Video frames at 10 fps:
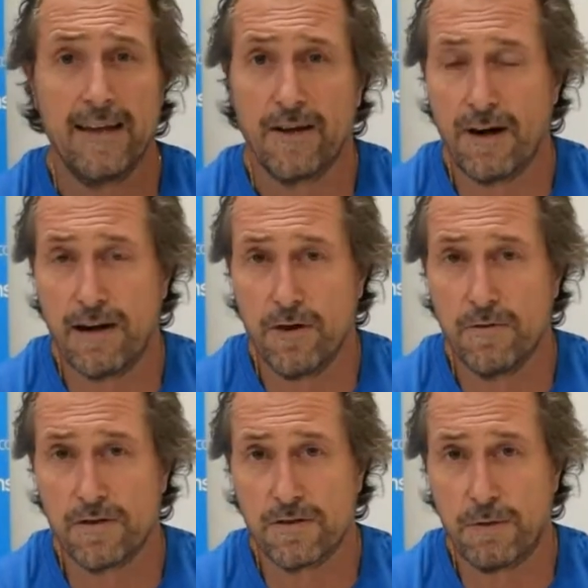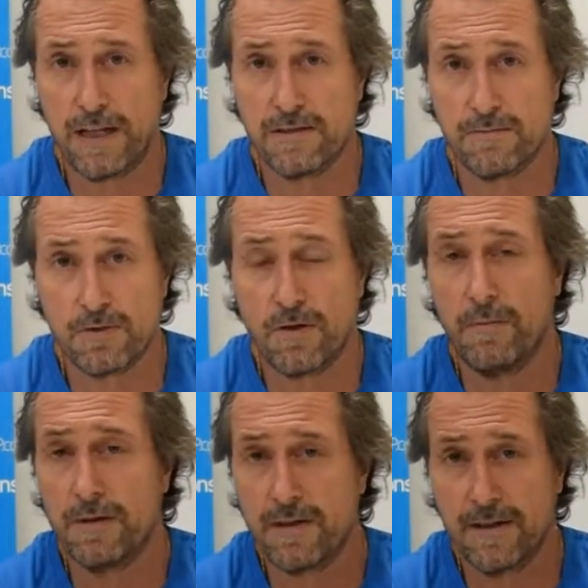Great rooms to spend some
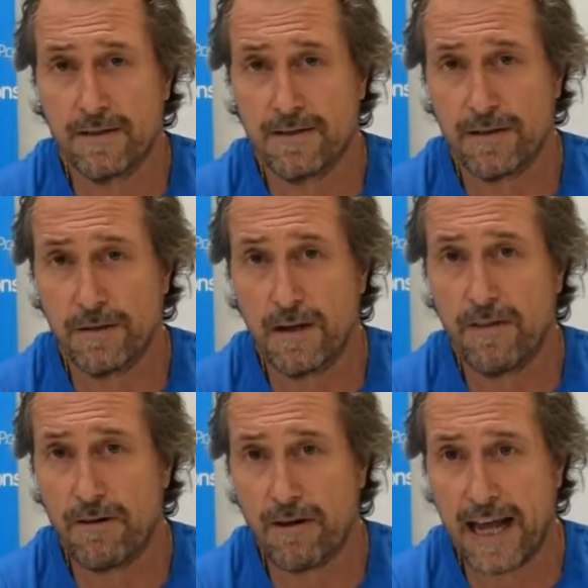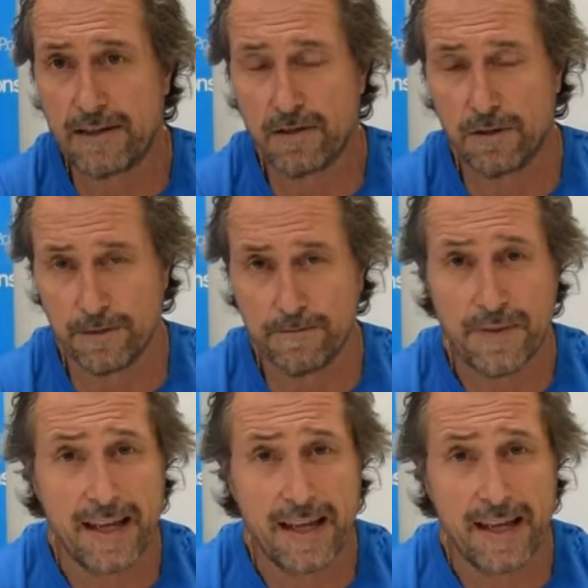time into to give you that relaxed look.